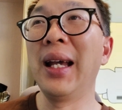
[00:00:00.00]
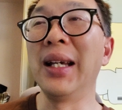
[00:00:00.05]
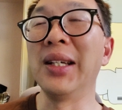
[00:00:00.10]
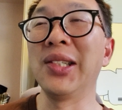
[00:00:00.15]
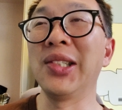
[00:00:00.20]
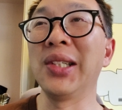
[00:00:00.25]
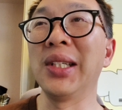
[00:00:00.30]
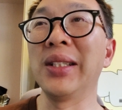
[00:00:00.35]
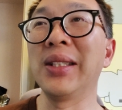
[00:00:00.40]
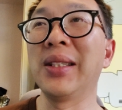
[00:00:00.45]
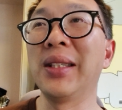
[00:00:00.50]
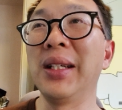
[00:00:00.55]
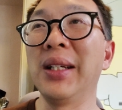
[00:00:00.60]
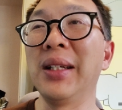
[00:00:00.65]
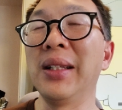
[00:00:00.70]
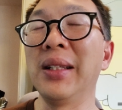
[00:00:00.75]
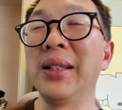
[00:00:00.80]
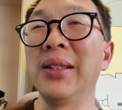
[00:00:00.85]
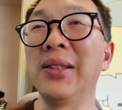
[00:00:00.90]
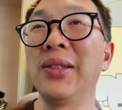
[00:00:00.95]
It's just
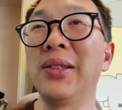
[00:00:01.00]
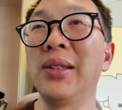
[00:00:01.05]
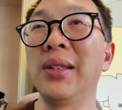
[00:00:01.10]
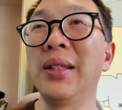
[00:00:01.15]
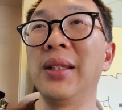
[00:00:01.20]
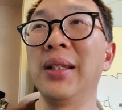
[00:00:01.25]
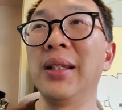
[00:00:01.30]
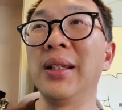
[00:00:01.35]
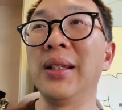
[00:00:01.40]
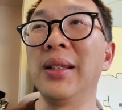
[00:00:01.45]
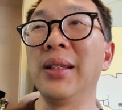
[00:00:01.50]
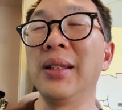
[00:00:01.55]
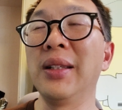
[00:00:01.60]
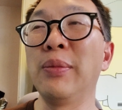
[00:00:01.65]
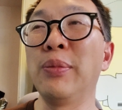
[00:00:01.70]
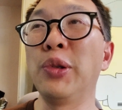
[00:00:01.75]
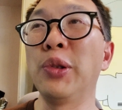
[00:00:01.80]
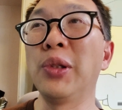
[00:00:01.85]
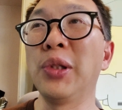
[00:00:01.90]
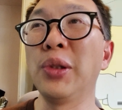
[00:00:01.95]
the
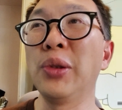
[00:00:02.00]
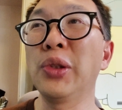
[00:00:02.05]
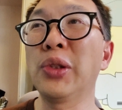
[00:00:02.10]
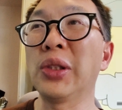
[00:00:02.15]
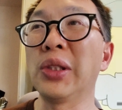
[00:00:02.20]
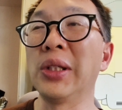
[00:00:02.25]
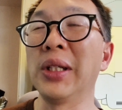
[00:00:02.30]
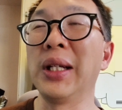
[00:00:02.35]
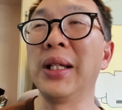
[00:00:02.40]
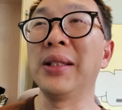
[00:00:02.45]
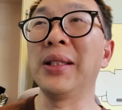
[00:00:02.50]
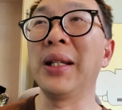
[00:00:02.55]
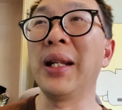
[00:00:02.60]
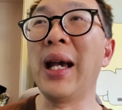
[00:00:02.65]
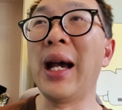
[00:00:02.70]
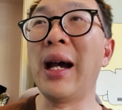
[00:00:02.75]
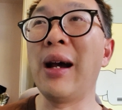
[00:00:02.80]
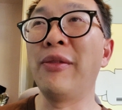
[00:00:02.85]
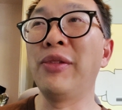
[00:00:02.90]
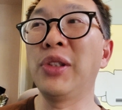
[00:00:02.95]
producer doesn't
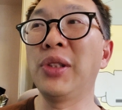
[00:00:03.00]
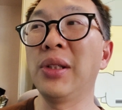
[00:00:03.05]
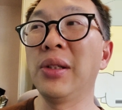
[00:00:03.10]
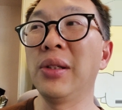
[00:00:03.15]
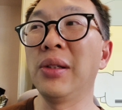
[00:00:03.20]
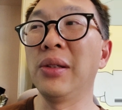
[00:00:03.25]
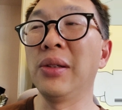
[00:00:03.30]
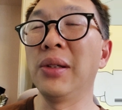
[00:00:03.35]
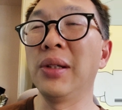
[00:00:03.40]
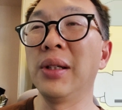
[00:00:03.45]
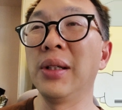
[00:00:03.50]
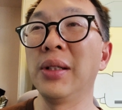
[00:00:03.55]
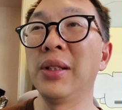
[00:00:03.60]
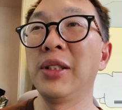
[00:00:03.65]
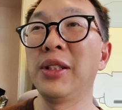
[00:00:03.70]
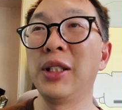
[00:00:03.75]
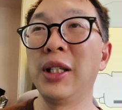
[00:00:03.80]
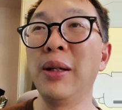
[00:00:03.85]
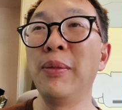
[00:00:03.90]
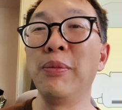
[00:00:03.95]
have to
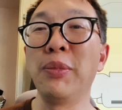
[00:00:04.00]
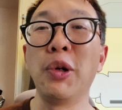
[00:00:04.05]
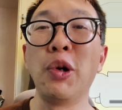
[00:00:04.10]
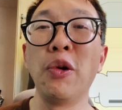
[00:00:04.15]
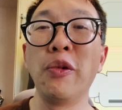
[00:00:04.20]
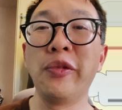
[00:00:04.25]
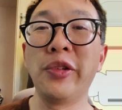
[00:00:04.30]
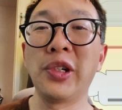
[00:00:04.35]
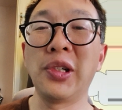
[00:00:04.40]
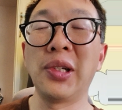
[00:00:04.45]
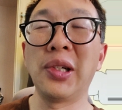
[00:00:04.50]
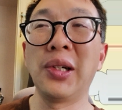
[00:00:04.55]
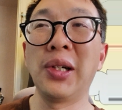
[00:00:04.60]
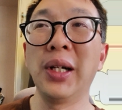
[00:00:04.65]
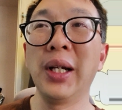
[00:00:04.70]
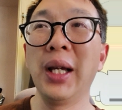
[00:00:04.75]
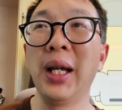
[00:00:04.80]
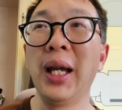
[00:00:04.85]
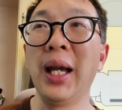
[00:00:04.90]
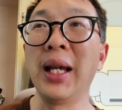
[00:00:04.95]
simp
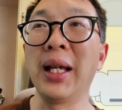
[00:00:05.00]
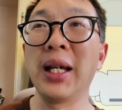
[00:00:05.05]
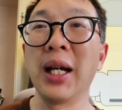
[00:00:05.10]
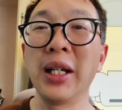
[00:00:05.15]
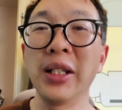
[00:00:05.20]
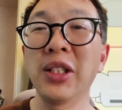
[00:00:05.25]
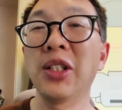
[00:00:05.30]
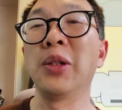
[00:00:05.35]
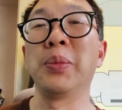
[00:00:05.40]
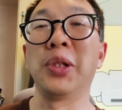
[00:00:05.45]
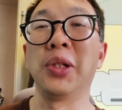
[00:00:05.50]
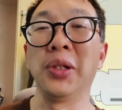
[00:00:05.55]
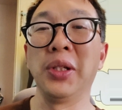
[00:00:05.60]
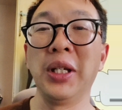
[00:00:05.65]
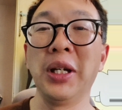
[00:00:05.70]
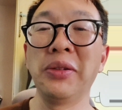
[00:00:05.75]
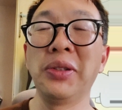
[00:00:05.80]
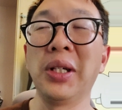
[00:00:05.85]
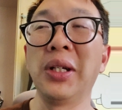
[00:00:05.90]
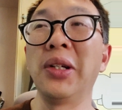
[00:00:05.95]
over a customer.
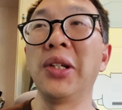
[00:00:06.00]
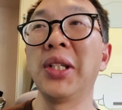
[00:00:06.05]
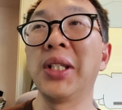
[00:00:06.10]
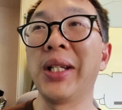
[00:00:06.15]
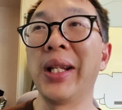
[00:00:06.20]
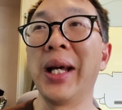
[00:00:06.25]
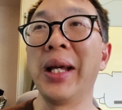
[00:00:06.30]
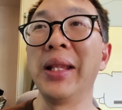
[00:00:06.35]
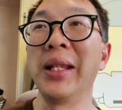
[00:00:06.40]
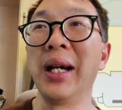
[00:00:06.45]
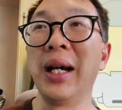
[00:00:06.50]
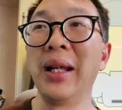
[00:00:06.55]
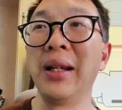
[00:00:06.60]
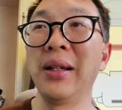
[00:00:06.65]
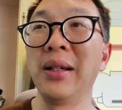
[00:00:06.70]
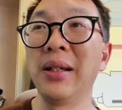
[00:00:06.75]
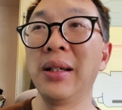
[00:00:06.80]
You have to understand that.